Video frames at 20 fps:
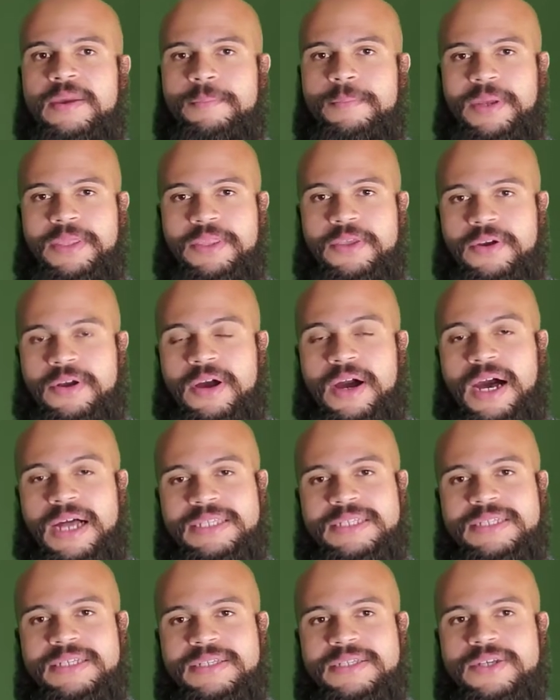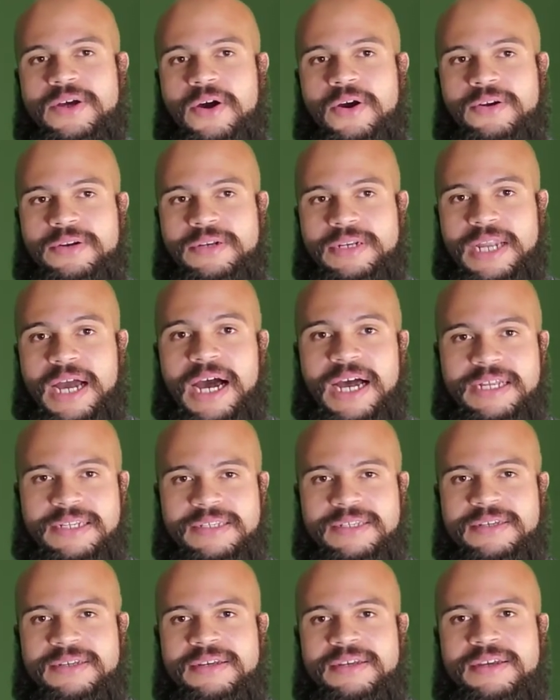but their constants are not.
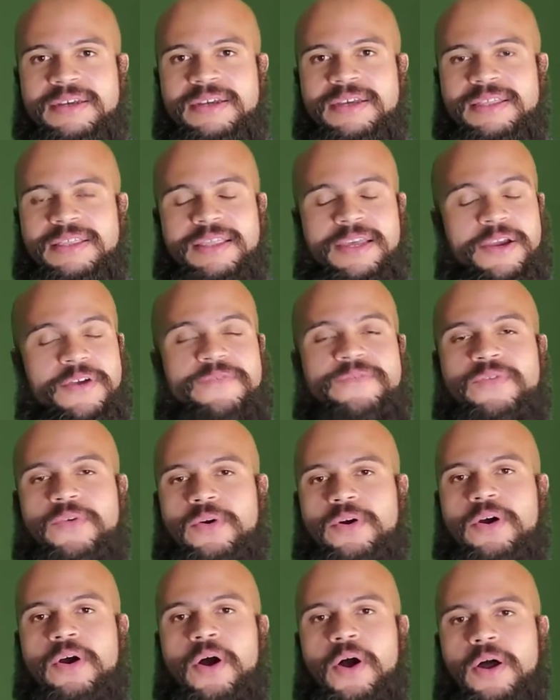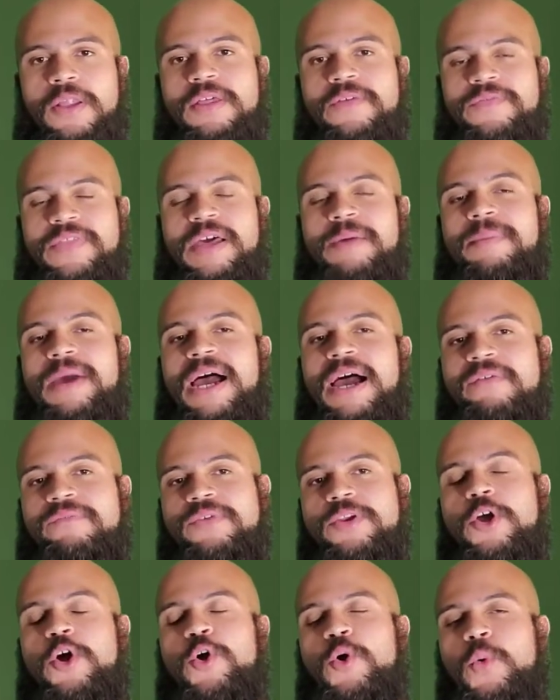Therefore, all of them have
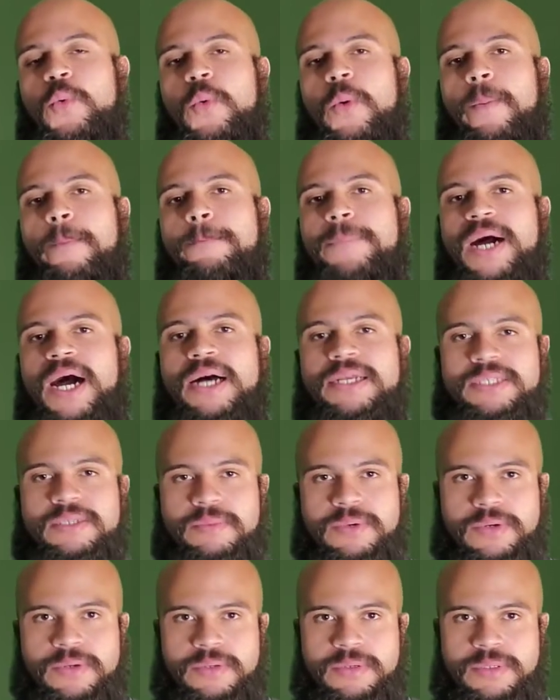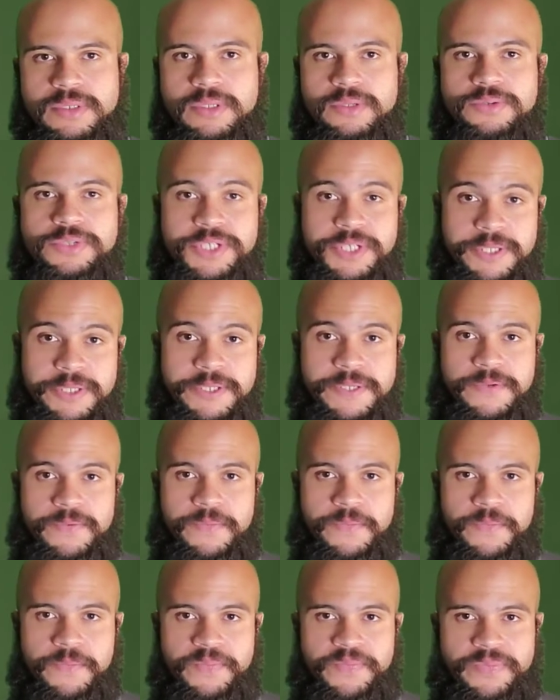no possible solutions.
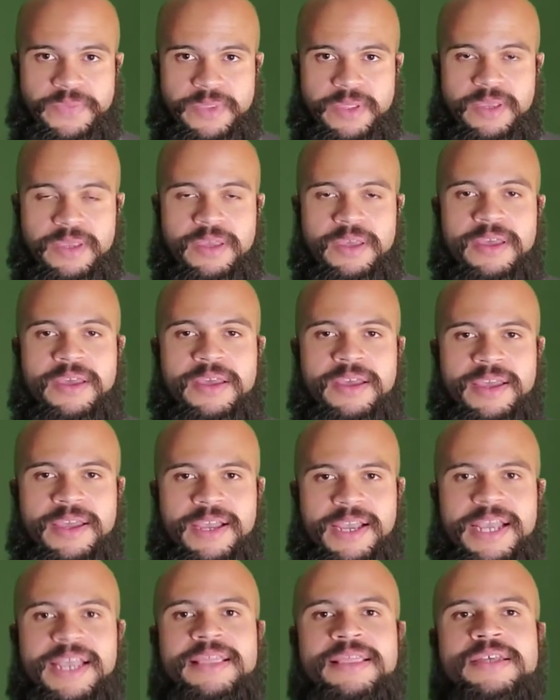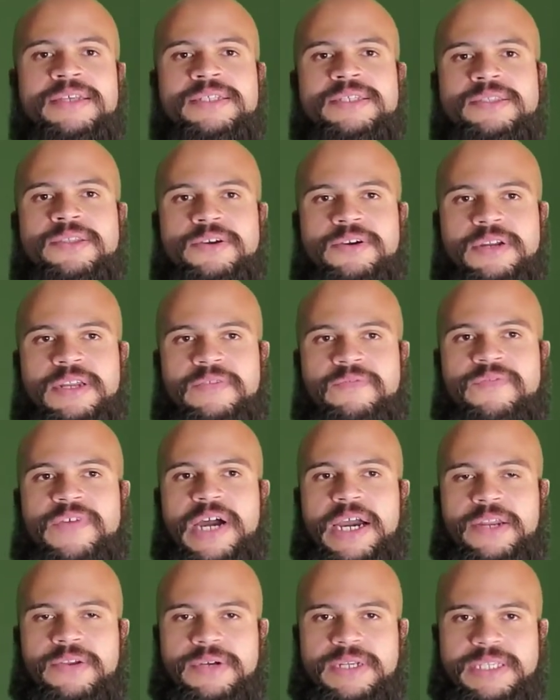In this third and
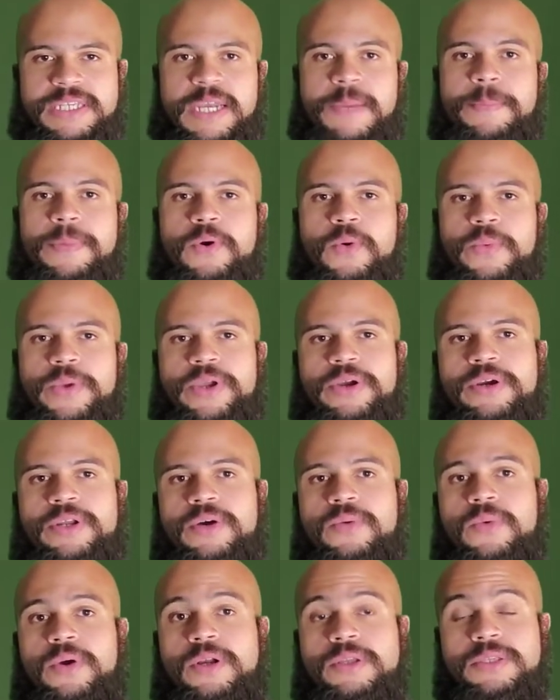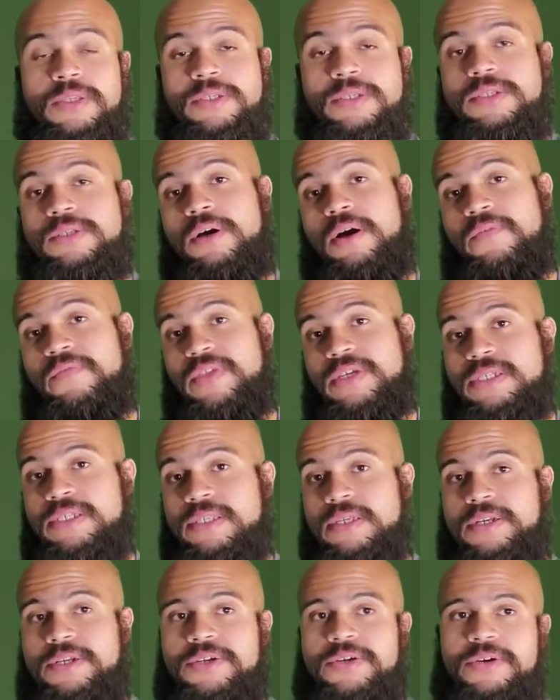final example, we are going to work to solve this
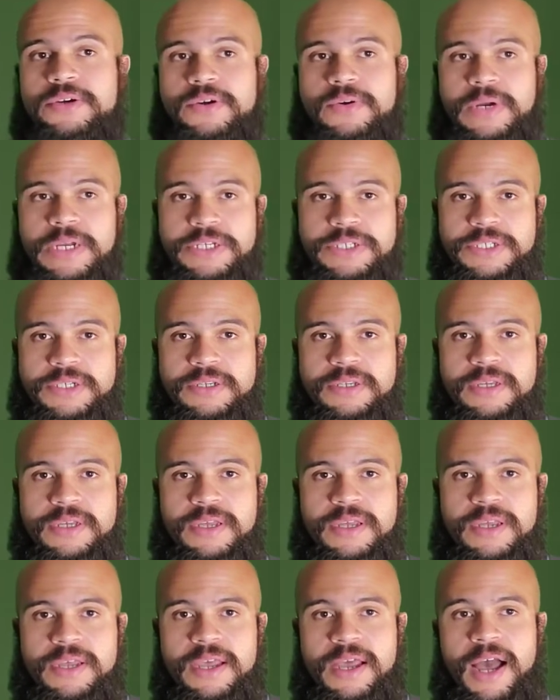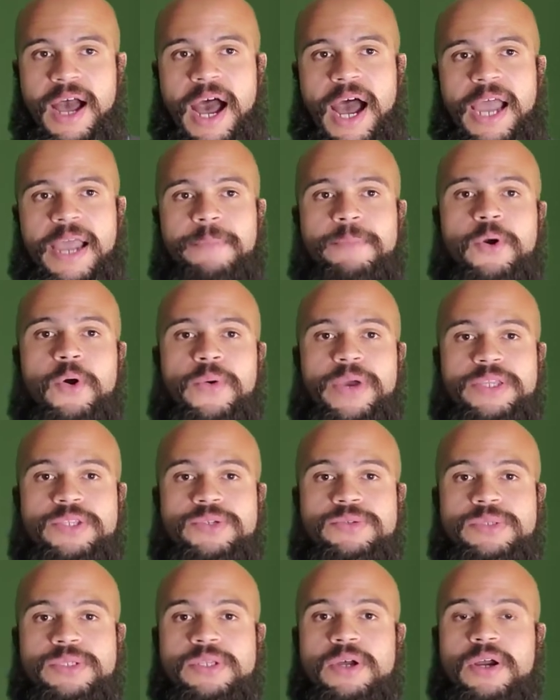linear equation. I am going
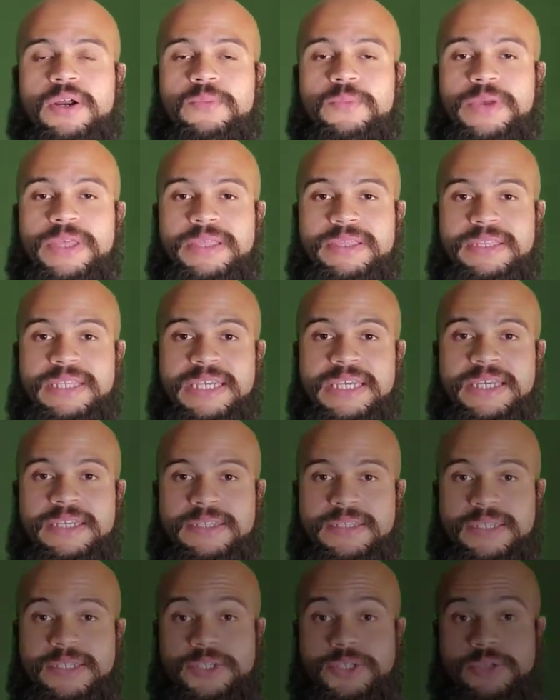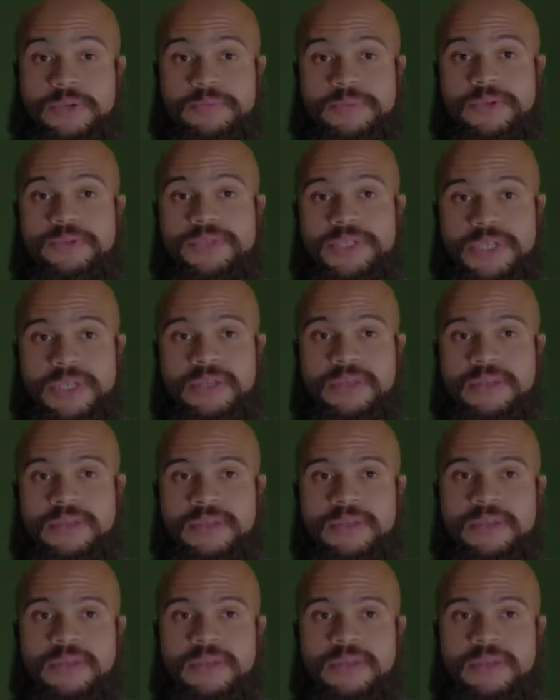to start with D, distribution.